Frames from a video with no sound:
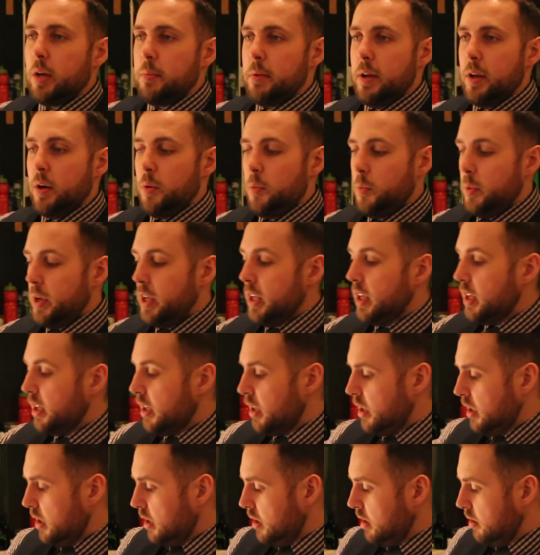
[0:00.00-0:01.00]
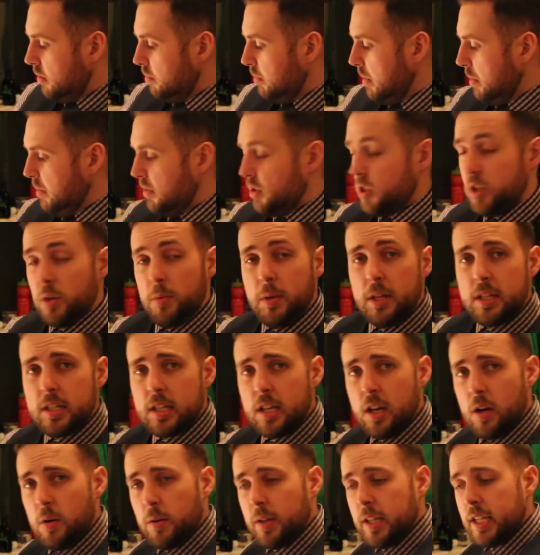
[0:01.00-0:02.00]
about a week, maybe 2 weeks
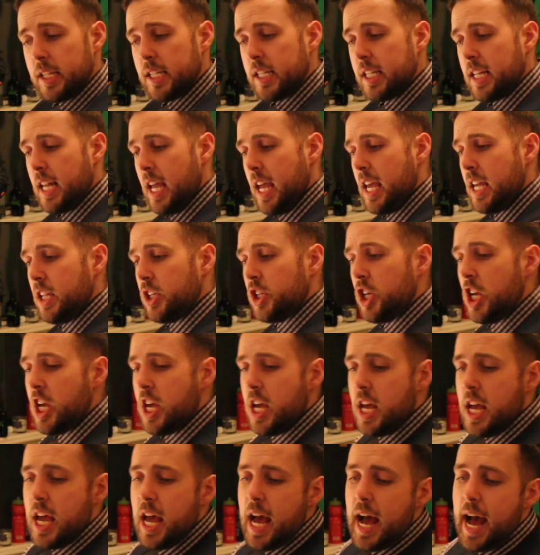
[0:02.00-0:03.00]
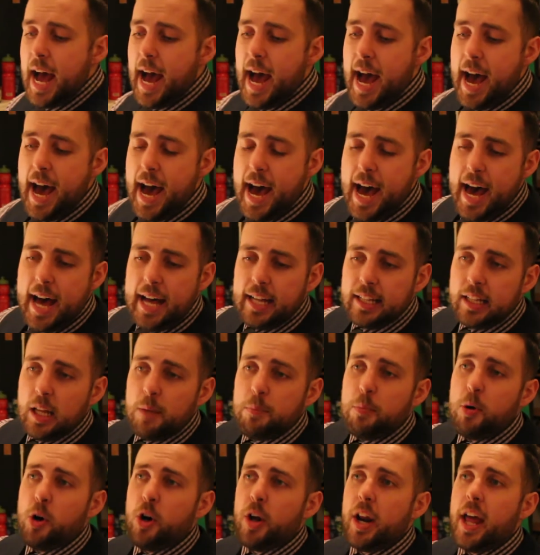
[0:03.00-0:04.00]
ago at this stage. I
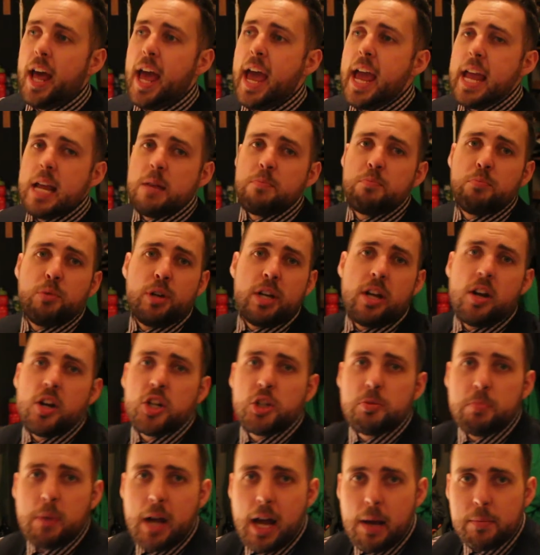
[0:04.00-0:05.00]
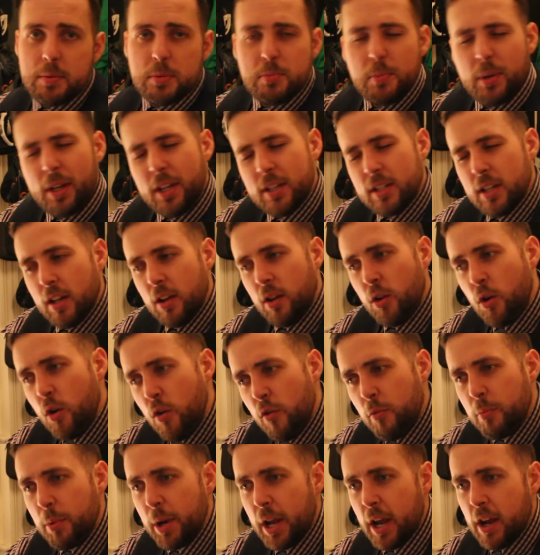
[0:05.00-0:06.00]
bought 8 brioche baps because I
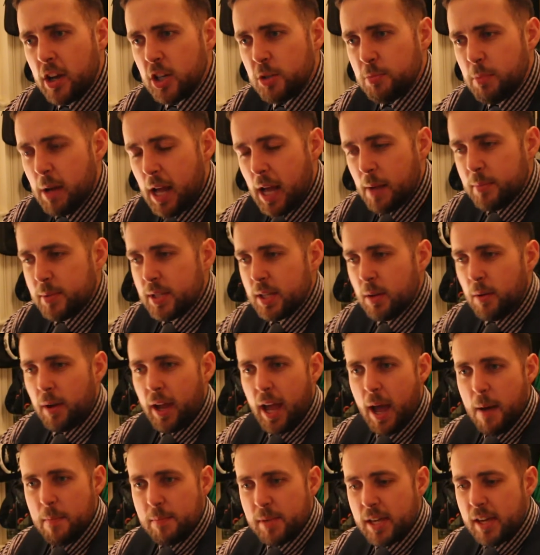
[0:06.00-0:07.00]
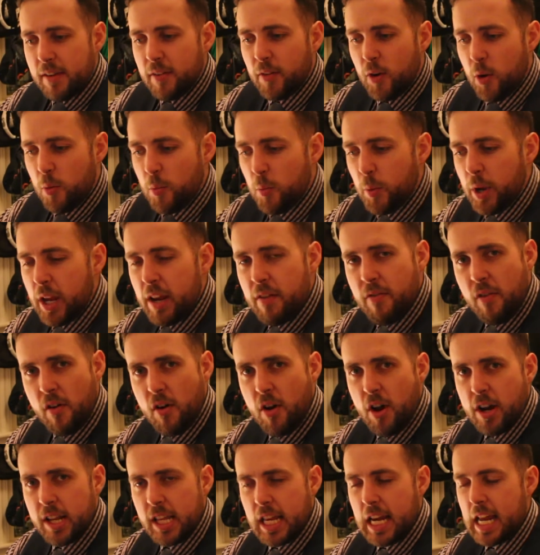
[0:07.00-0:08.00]
love brioche baps. Now I am giving up wheat for
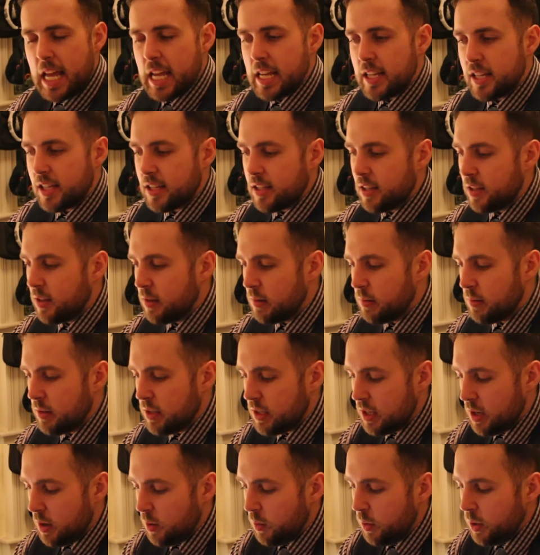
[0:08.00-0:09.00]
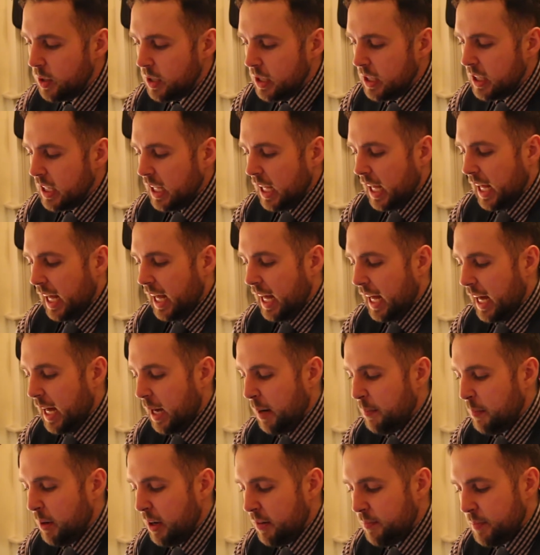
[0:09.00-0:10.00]
90 days soon, so
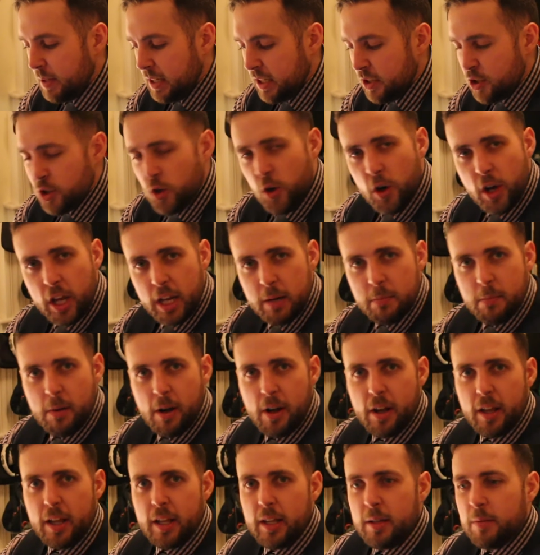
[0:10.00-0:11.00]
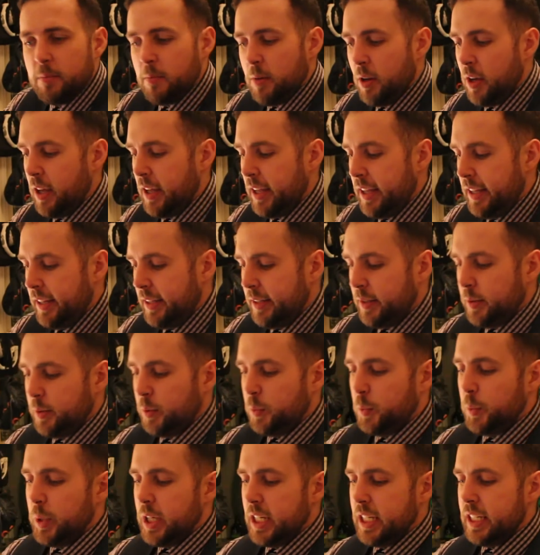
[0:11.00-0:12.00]
I've been enjoying my
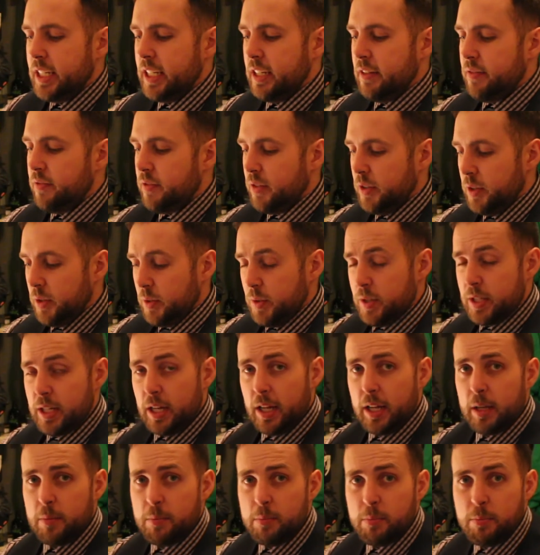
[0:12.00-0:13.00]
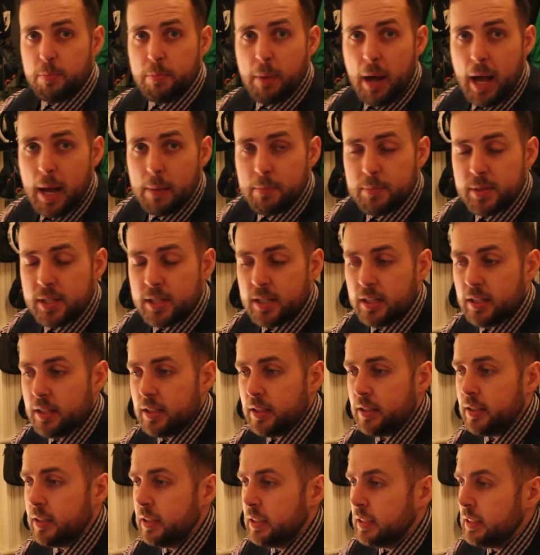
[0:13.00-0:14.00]
wheaty foods like baps
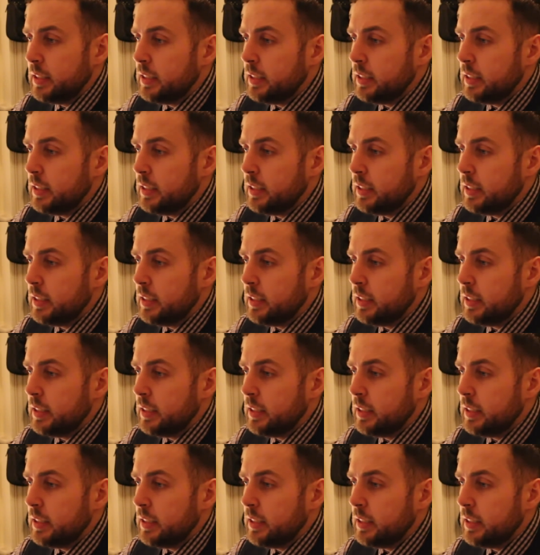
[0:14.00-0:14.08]
and